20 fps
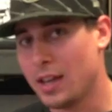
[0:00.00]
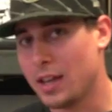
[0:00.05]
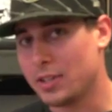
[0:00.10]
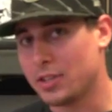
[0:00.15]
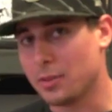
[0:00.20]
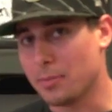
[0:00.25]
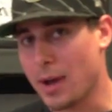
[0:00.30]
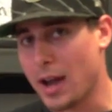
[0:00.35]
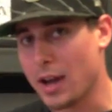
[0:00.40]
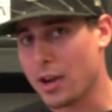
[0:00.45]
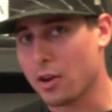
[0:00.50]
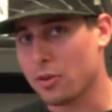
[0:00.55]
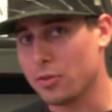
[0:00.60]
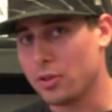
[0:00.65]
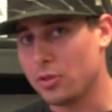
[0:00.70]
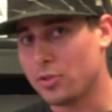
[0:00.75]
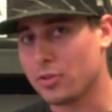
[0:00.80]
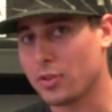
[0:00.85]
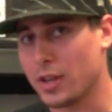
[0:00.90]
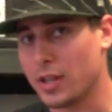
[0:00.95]
is the
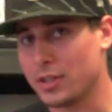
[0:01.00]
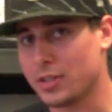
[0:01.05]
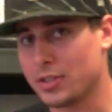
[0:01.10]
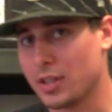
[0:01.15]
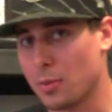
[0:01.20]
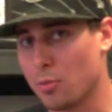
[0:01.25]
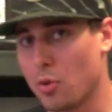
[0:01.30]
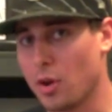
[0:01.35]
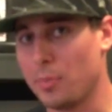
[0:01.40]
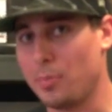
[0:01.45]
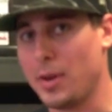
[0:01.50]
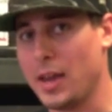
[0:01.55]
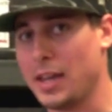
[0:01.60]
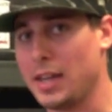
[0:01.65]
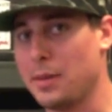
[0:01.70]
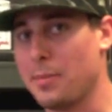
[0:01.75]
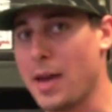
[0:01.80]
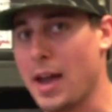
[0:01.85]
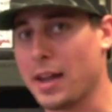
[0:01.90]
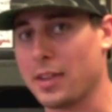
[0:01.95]
micronutrients somewhat
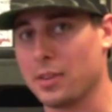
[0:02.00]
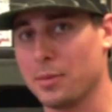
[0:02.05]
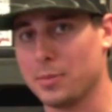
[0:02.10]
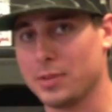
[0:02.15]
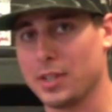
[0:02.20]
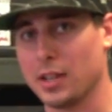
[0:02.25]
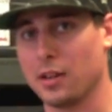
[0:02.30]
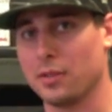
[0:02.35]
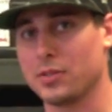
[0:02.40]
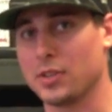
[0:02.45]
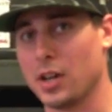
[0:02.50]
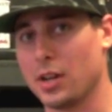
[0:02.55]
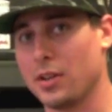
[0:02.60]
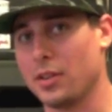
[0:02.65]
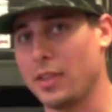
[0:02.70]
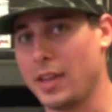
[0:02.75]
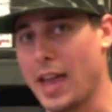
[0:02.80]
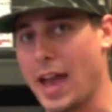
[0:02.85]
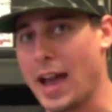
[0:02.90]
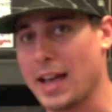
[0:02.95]
piggyback themselves
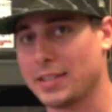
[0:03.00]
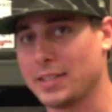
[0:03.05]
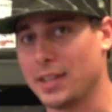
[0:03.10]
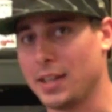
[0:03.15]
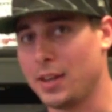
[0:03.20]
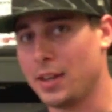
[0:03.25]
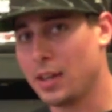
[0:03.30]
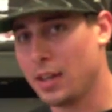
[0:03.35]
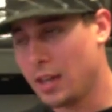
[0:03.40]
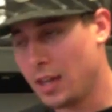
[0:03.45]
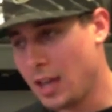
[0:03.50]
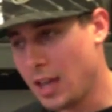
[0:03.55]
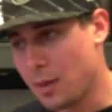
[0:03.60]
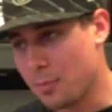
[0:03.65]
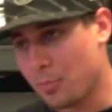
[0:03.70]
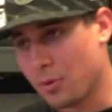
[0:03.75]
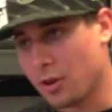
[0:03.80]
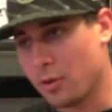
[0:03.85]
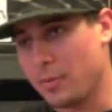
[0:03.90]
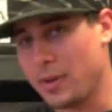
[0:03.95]
onto the acid
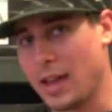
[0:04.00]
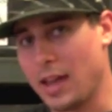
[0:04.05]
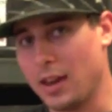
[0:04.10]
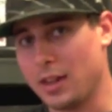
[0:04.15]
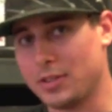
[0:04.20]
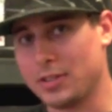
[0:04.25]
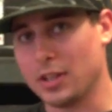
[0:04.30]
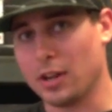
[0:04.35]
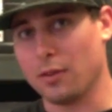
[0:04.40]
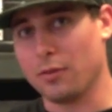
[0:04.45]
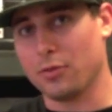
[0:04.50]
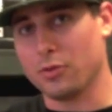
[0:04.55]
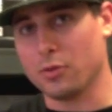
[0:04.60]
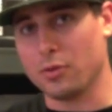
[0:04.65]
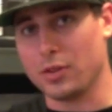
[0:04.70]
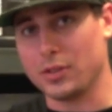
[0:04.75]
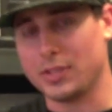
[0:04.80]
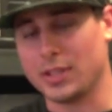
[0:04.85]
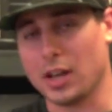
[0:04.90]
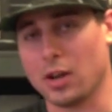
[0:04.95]
and permeate itself
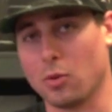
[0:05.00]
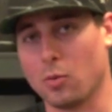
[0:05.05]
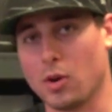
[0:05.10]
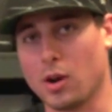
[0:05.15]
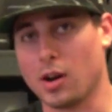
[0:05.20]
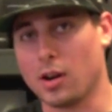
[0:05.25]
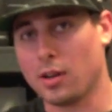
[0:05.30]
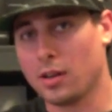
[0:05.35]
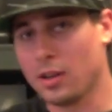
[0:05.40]
through the cell wall.